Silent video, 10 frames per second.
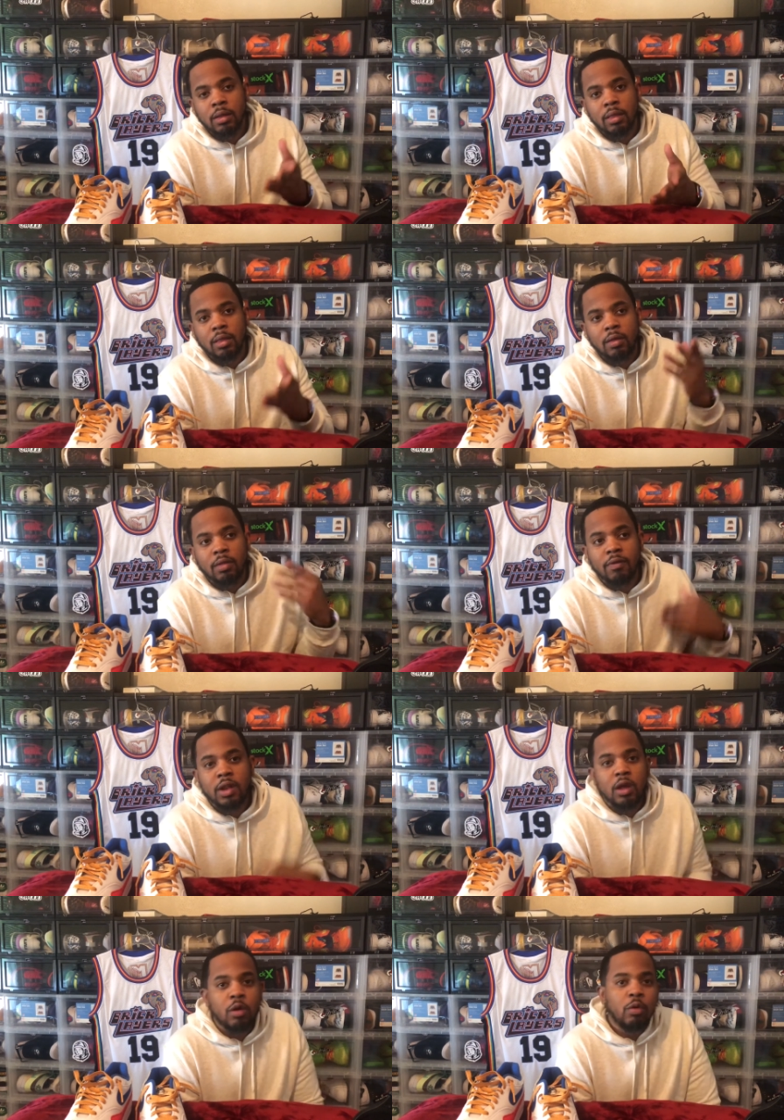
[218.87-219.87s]
to the
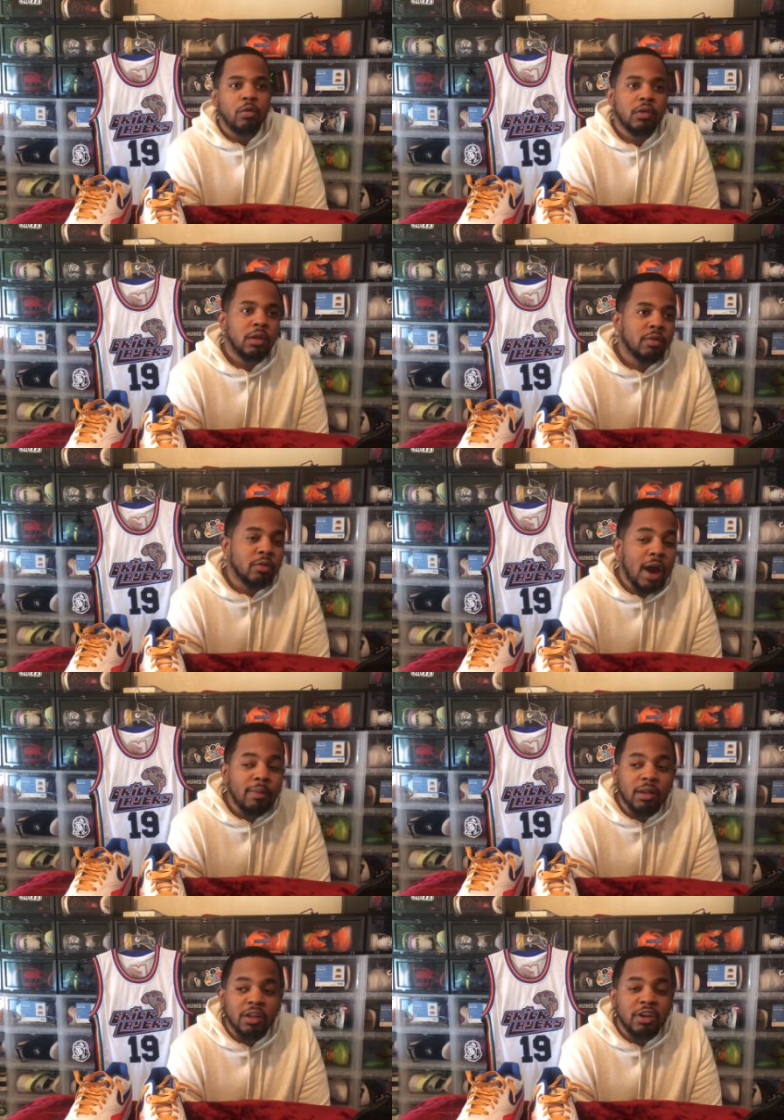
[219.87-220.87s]
videos. Subscribe
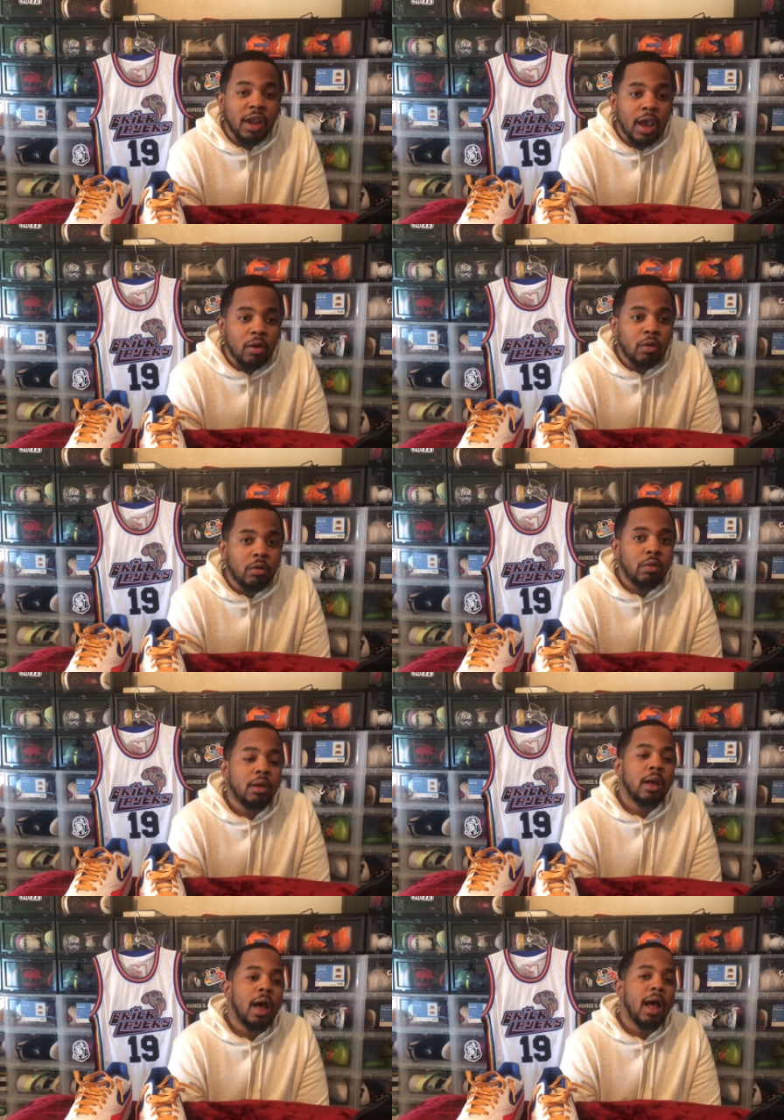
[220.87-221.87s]
to the channel.
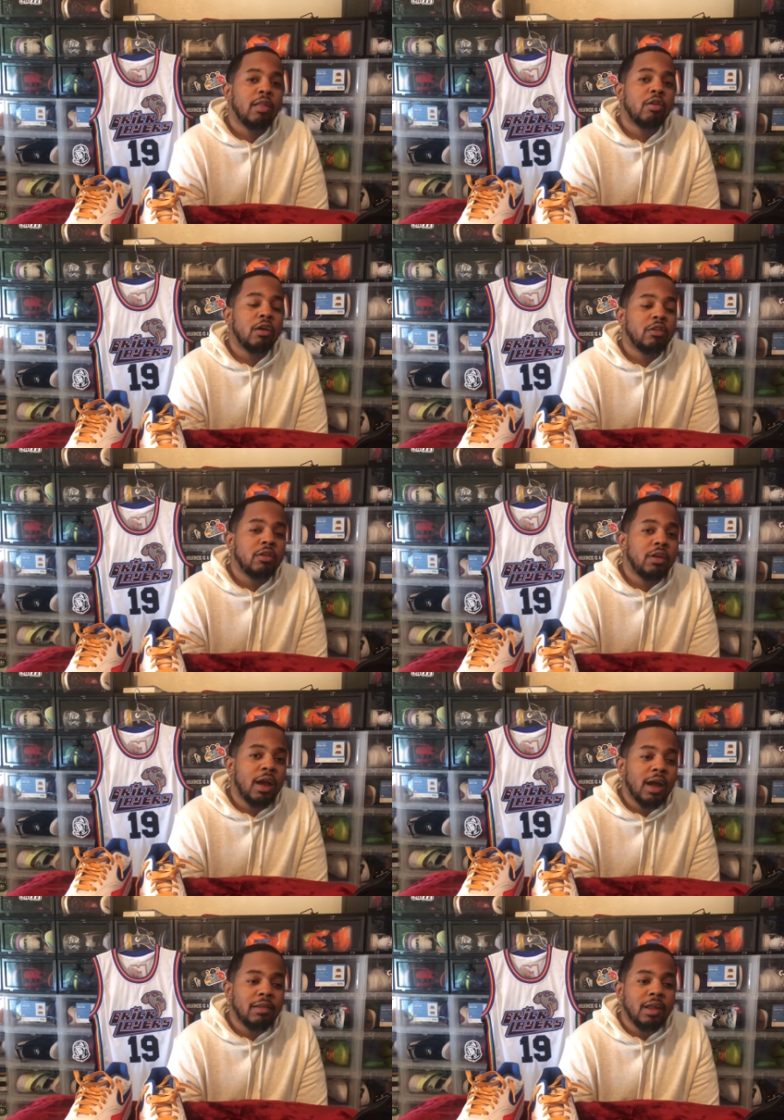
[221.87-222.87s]
I'll talk to you
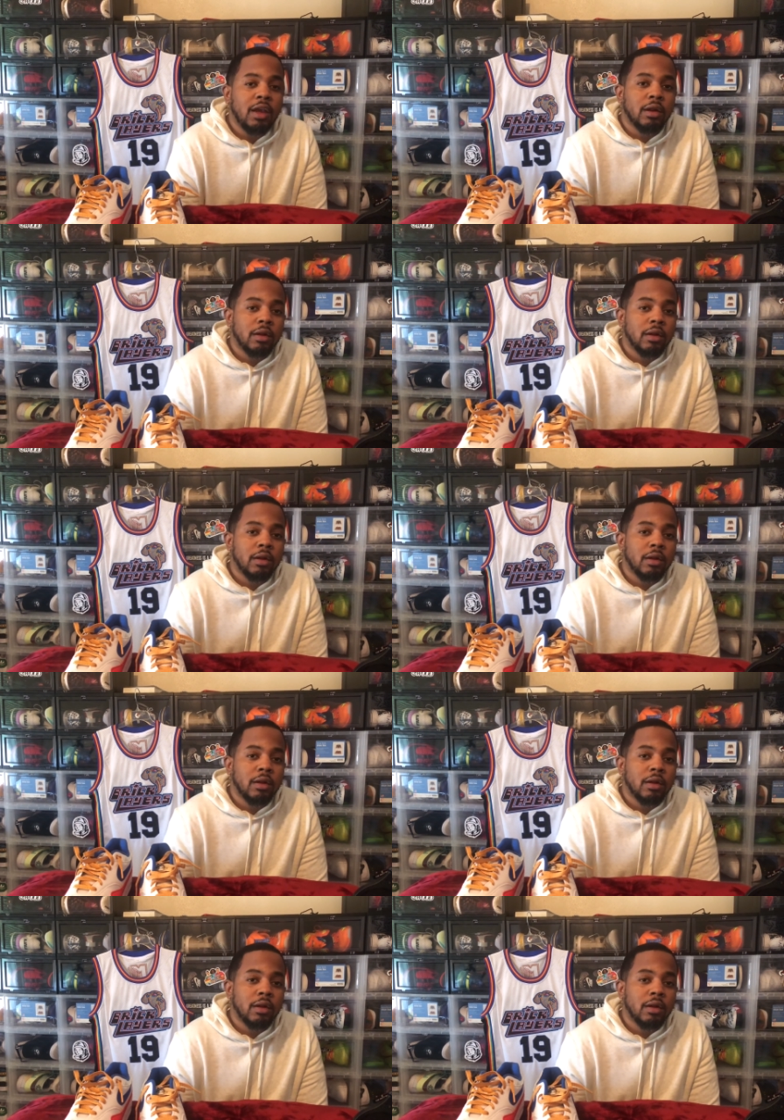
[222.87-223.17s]
guys later.